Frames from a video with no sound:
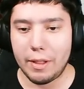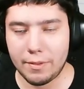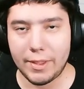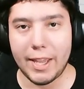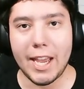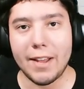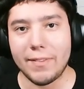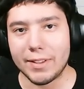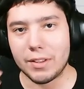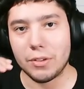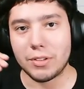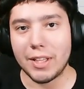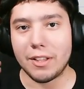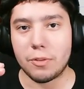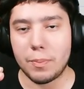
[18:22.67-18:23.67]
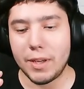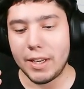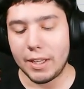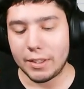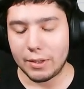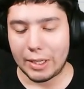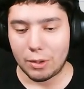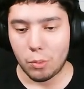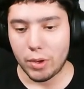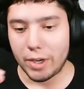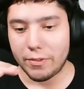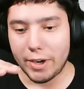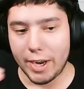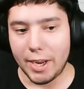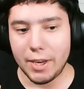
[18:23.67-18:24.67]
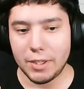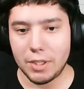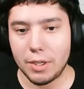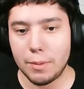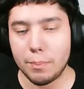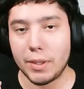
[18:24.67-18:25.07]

They have like their set speed at like whatever age,